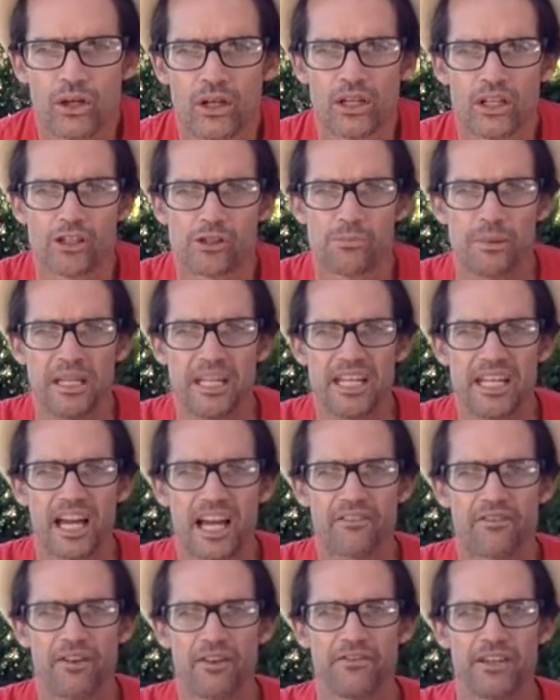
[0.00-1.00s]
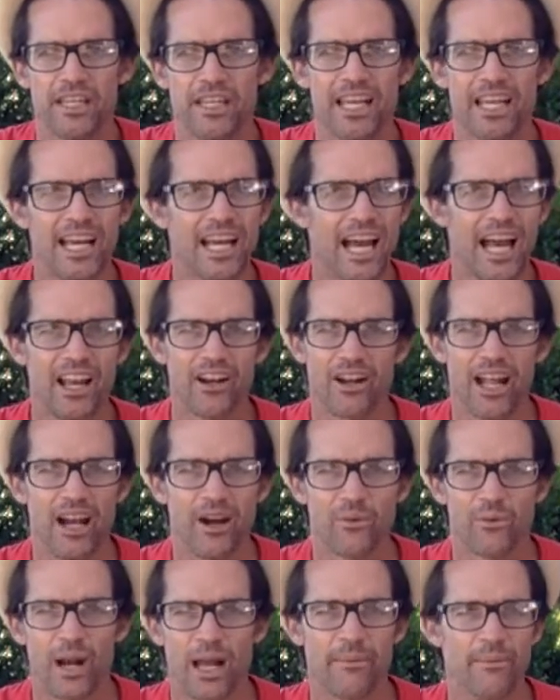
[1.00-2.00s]
Speedy got 50. I don't know
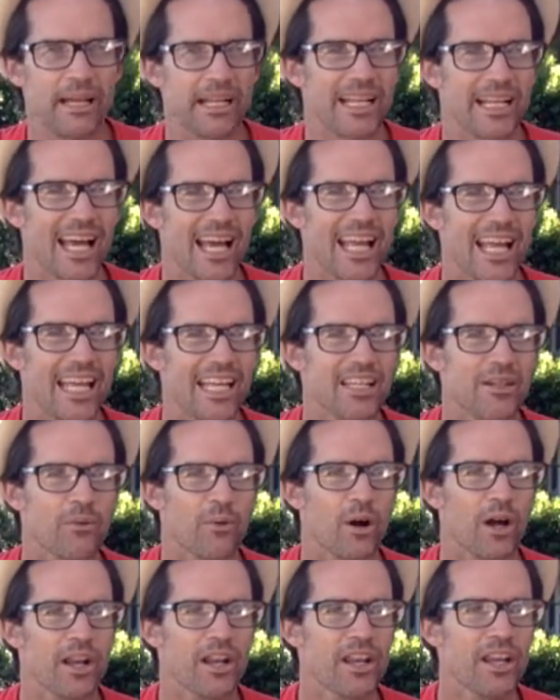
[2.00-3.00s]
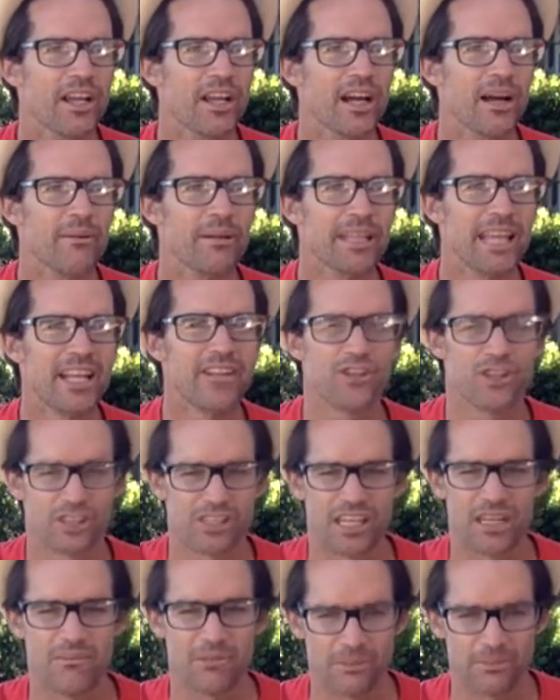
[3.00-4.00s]
how Ryman got 81. I mean, that just
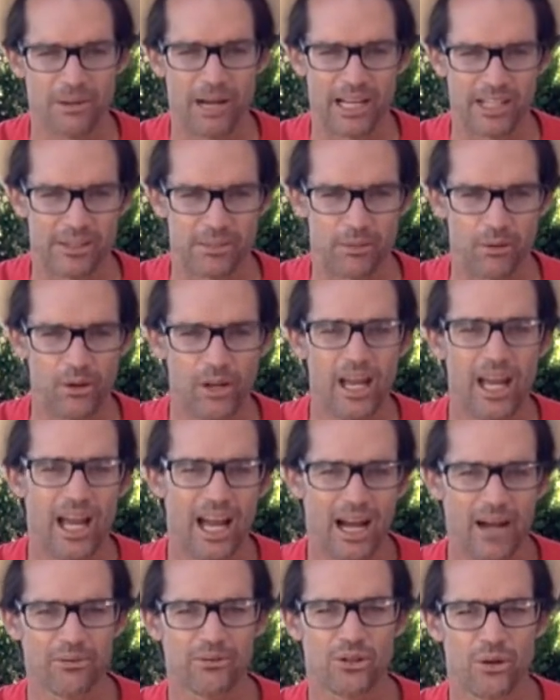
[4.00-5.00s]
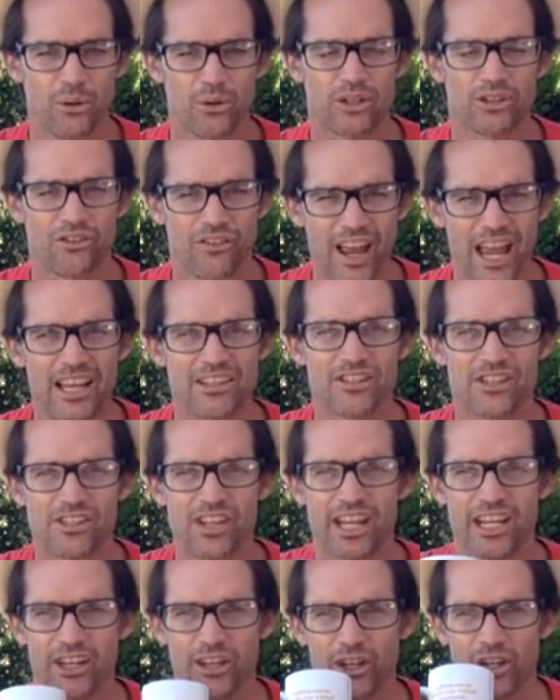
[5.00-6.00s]
seems impossible. I was going as fast as
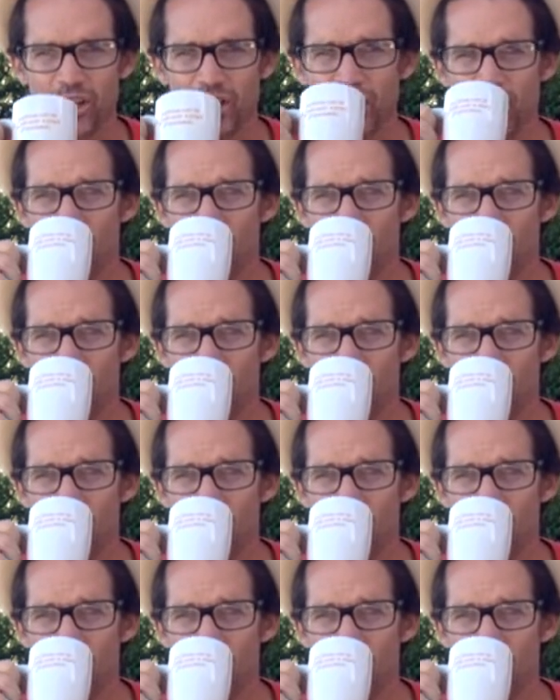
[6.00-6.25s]
I could.